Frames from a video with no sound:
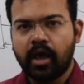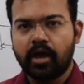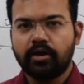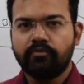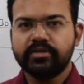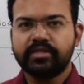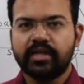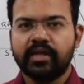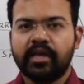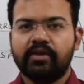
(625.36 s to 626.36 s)
And
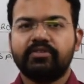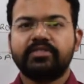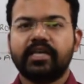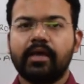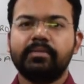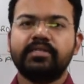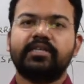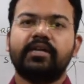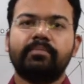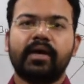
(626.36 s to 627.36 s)
obviously, if the same is
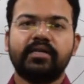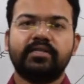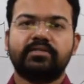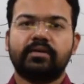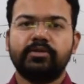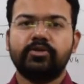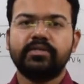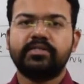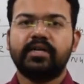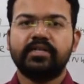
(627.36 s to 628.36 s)
done by some
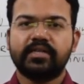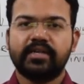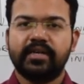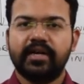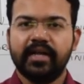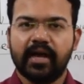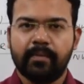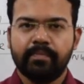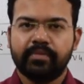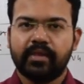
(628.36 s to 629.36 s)
US citizen in India,
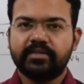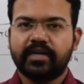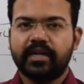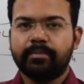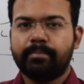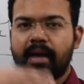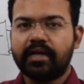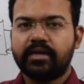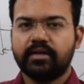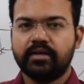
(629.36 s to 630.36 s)
they are sending
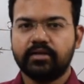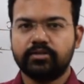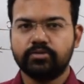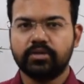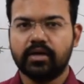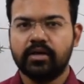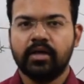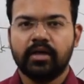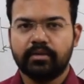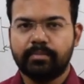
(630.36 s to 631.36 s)
back to the
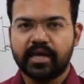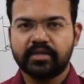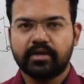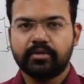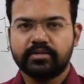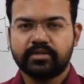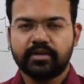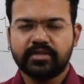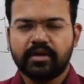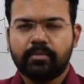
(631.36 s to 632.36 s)
back the
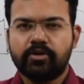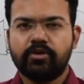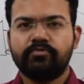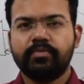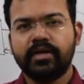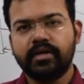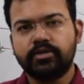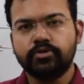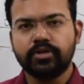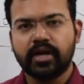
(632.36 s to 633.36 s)
certain amount of money
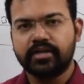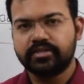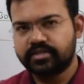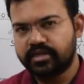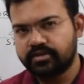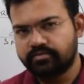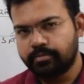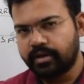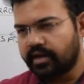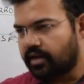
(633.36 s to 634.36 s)
to United States of
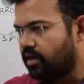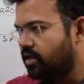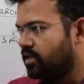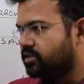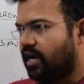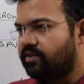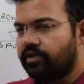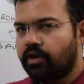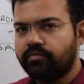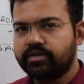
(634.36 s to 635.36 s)
America, that
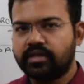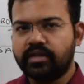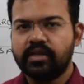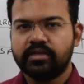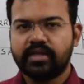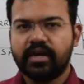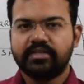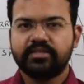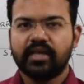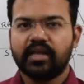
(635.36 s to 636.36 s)
will obviously, that
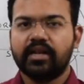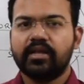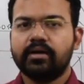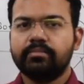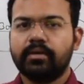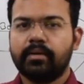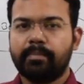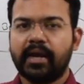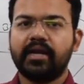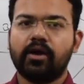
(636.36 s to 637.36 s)
is the income
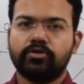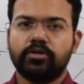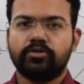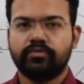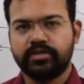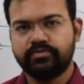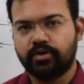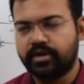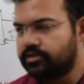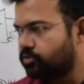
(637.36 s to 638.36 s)
paid out towards
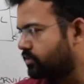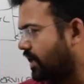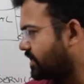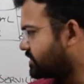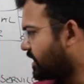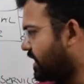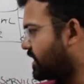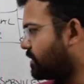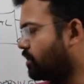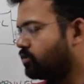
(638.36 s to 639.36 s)
foreign. So that is the
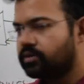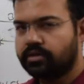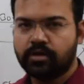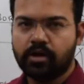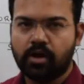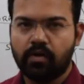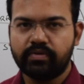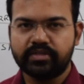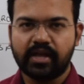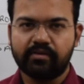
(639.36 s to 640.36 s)
net amount,
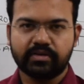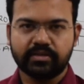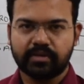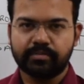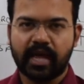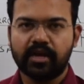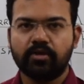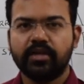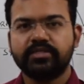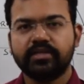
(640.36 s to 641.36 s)
obviously after some
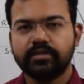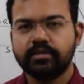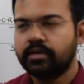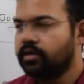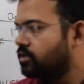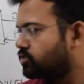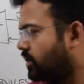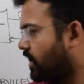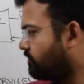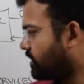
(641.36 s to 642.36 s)
calculation. So
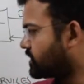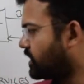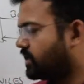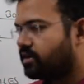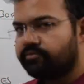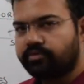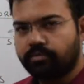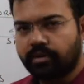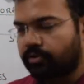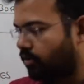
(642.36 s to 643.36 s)
net factor income
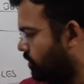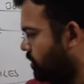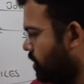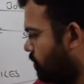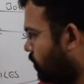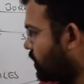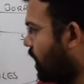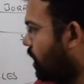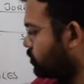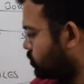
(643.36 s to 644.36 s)
from abroad. What
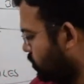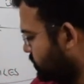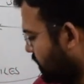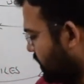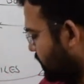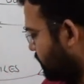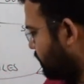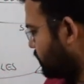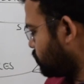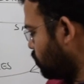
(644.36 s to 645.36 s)
households are
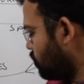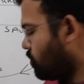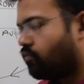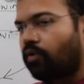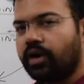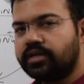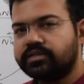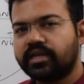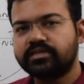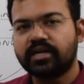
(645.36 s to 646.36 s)
giving to foreign
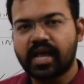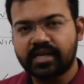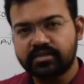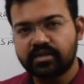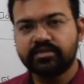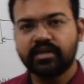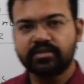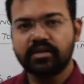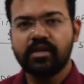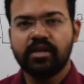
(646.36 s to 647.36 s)
sector, external sector?